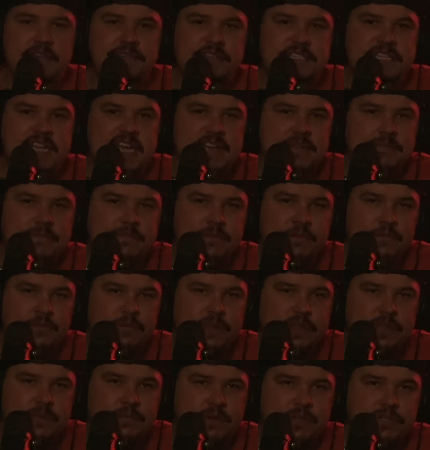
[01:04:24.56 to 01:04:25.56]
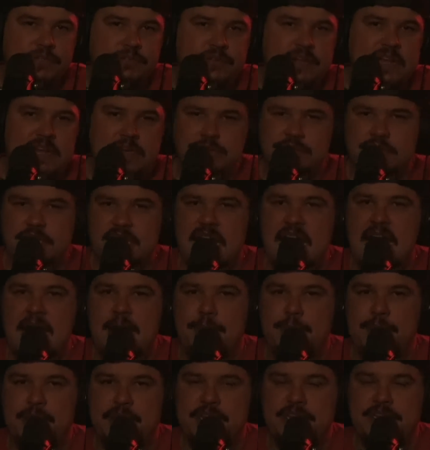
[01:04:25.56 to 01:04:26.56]
give a date for when the ritual actually
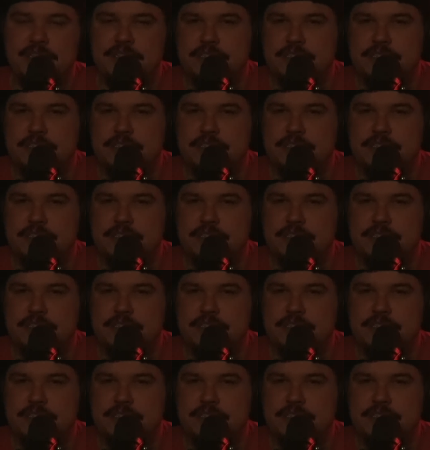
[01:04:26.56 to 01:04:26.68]
happened.